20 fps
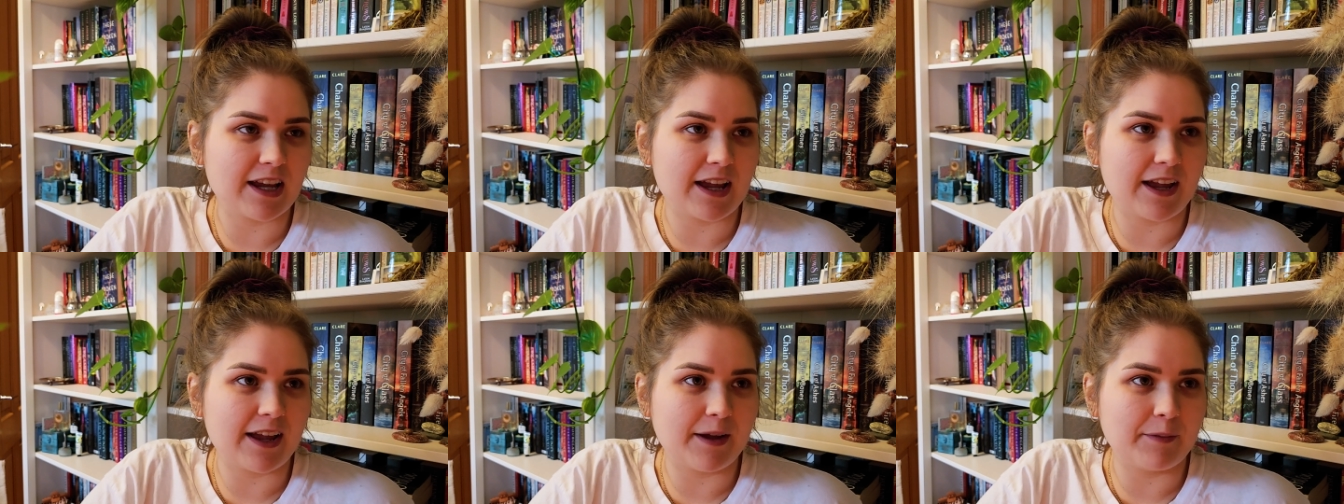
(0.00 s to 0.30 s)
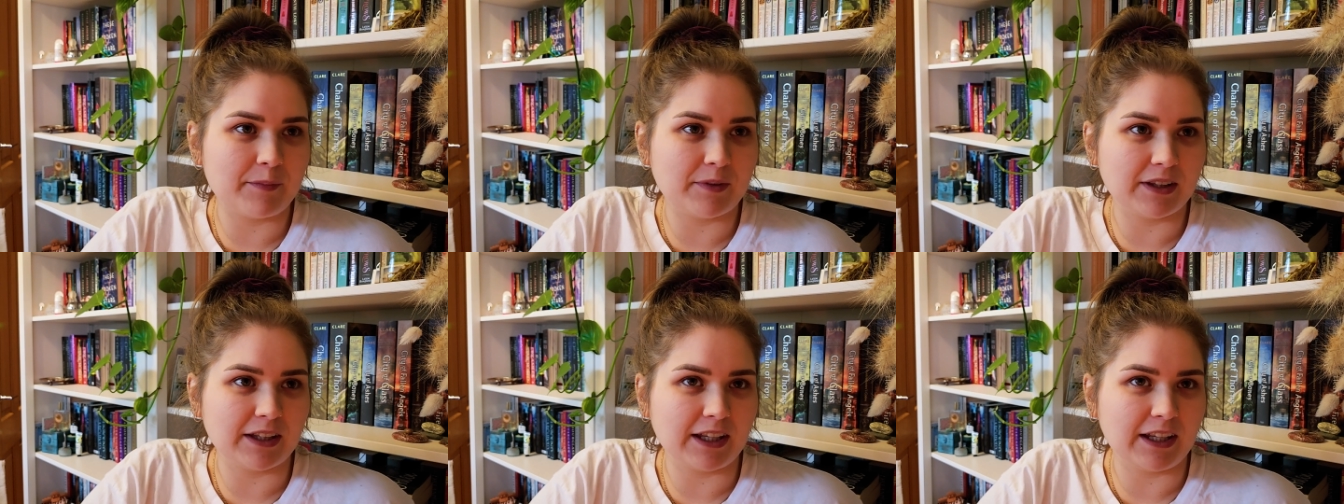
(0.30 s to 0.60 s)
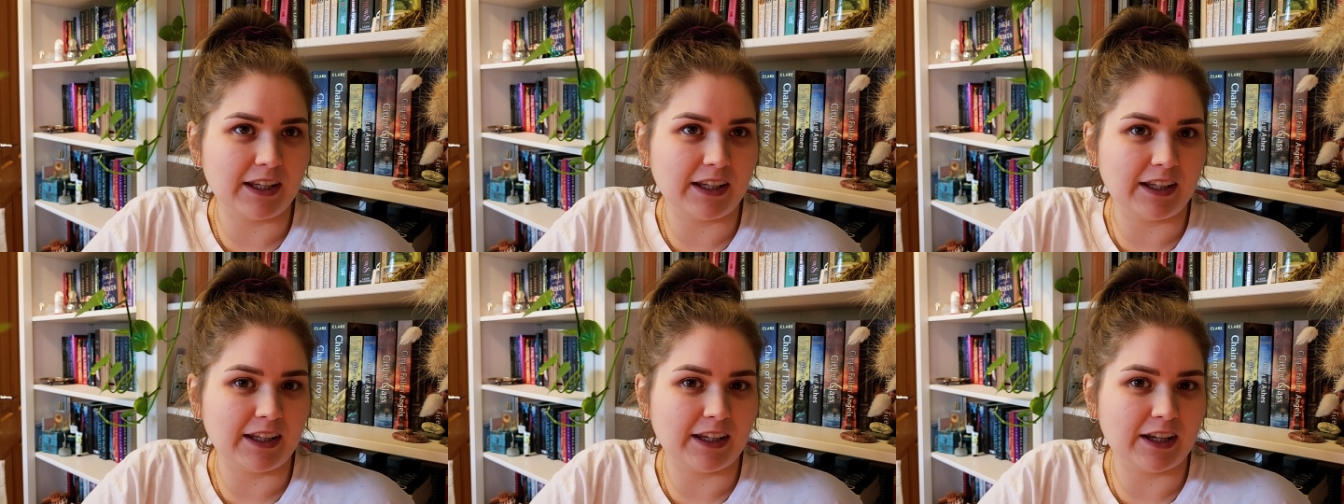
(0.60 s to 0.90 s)

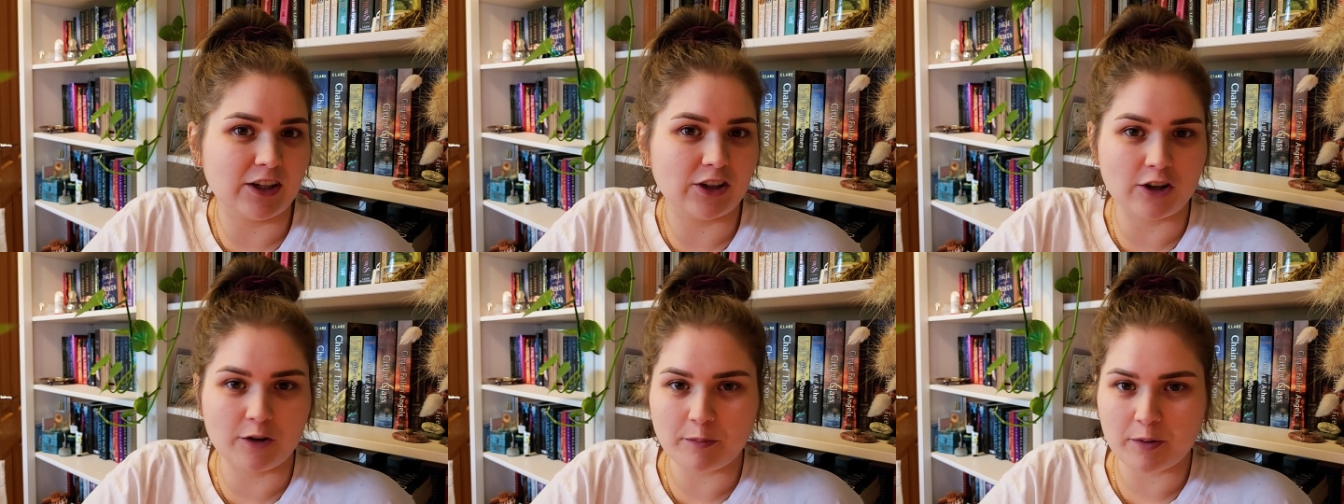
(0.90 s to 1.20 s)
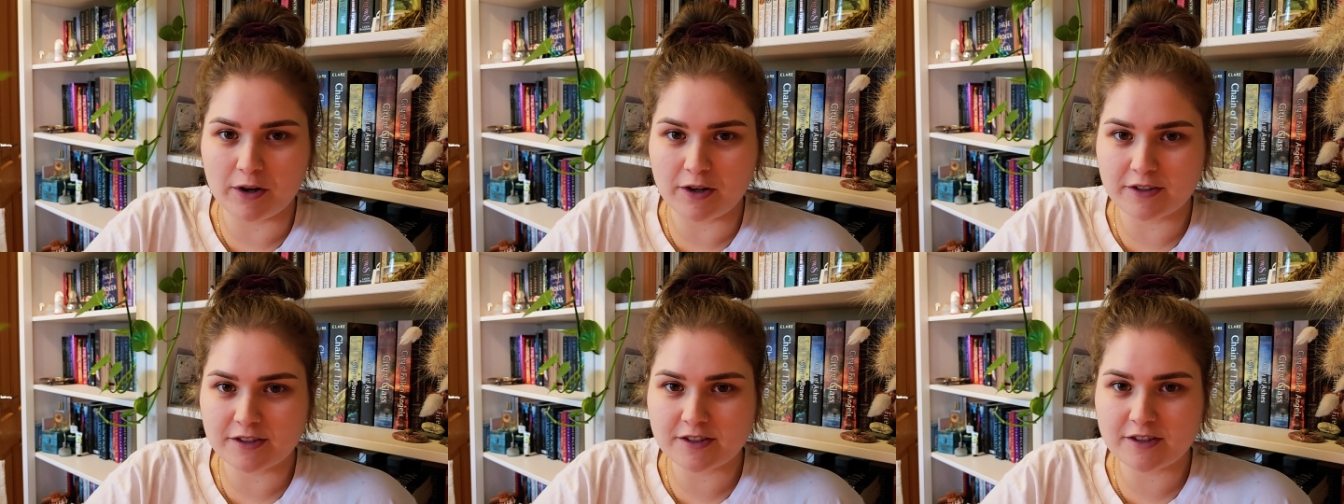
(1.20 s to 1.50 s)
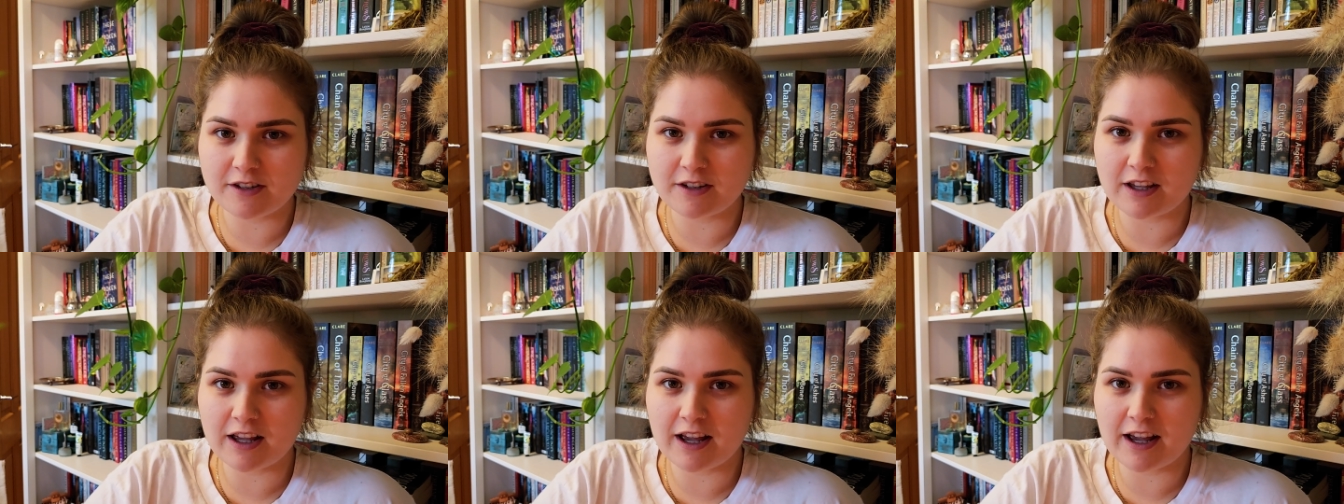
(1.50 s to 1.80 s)
Emily and her
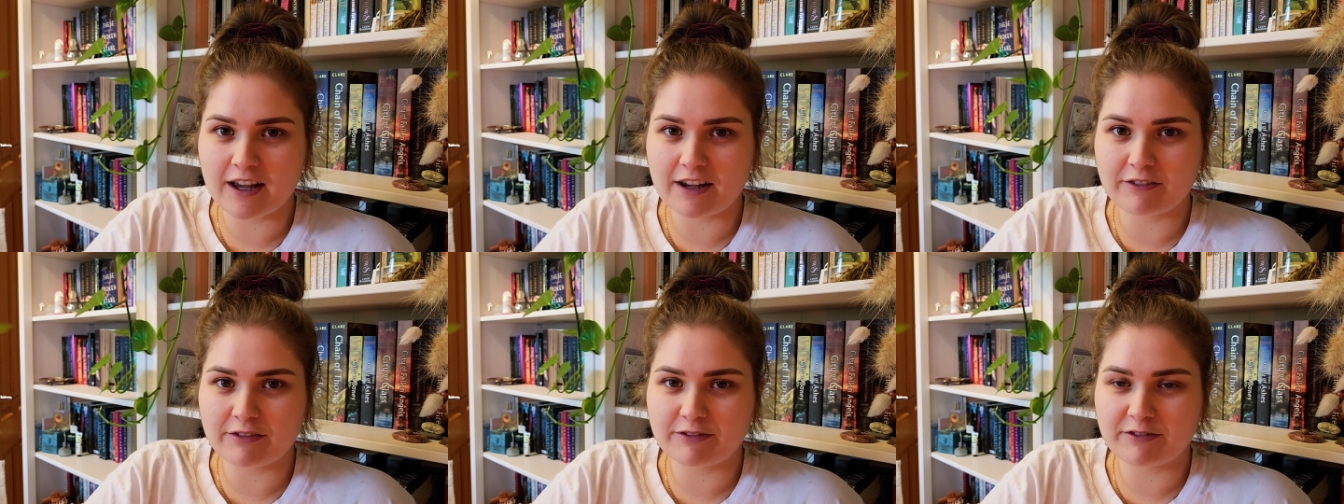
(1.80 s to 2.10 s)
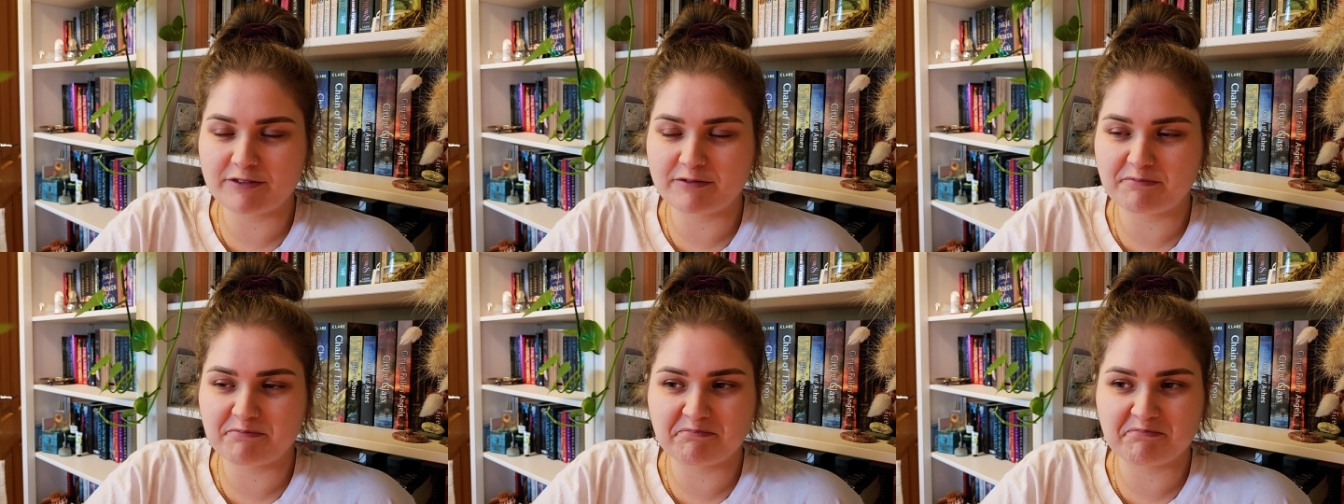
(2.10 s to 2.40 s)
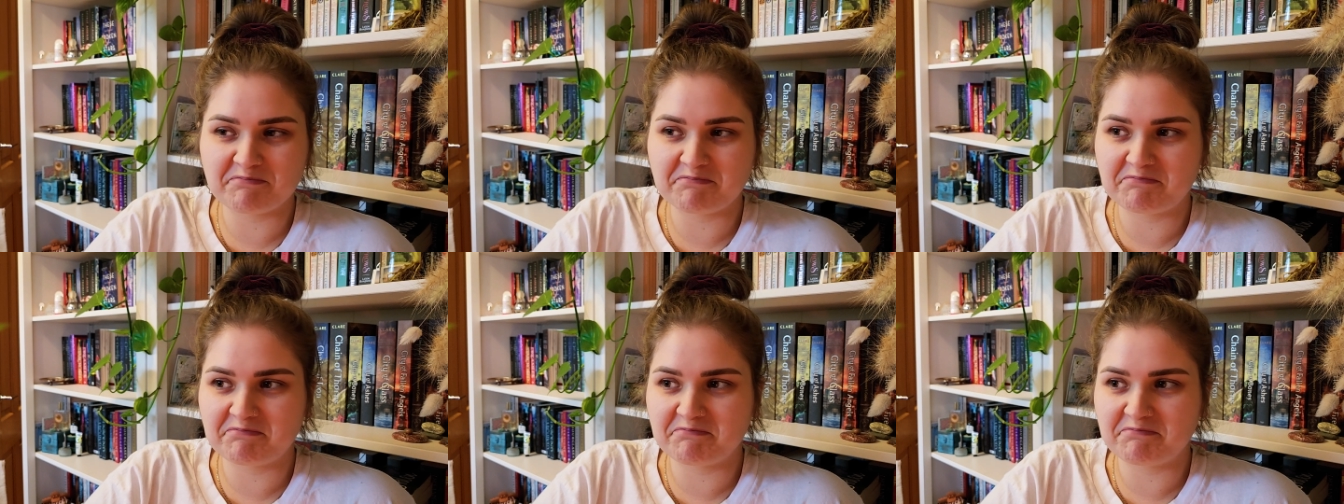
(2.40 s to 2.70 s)
personal life
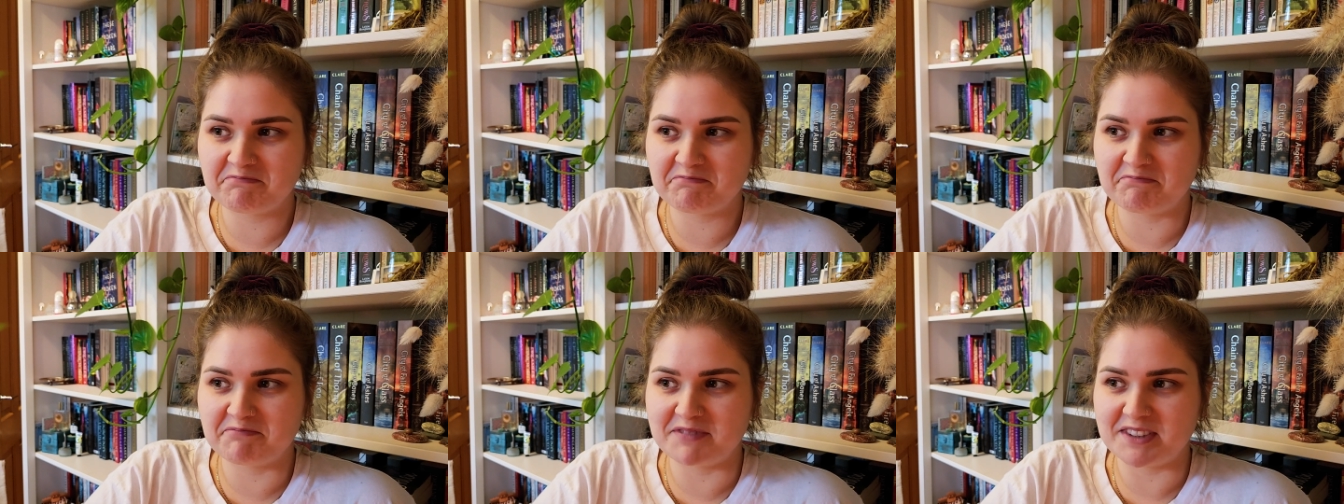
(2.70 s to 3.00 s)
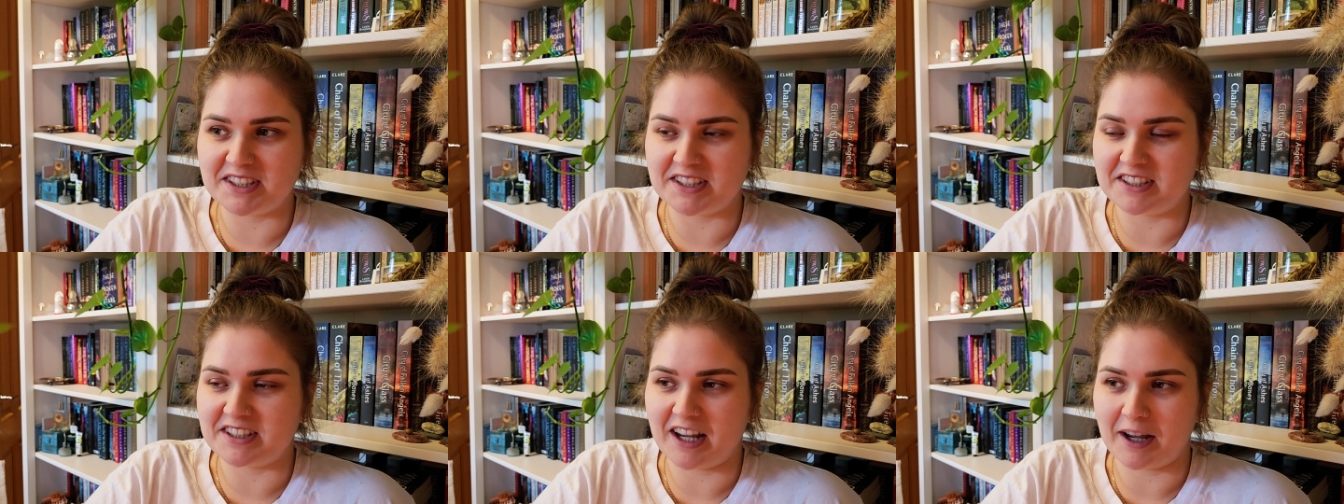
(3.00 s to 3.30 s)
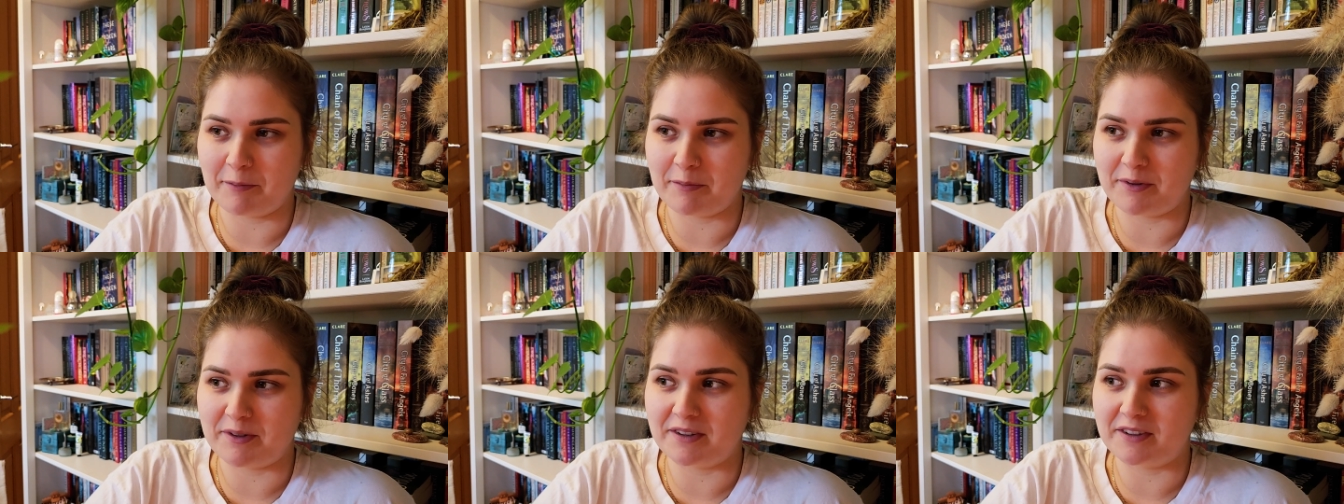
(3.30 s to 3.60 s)
didn't
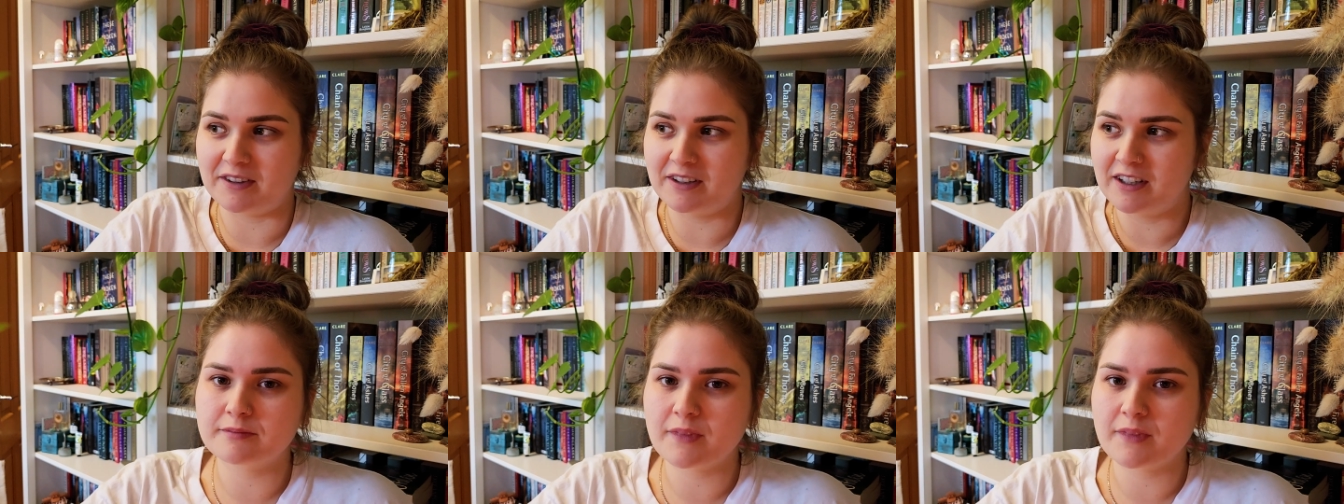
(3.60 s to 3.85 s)
happen.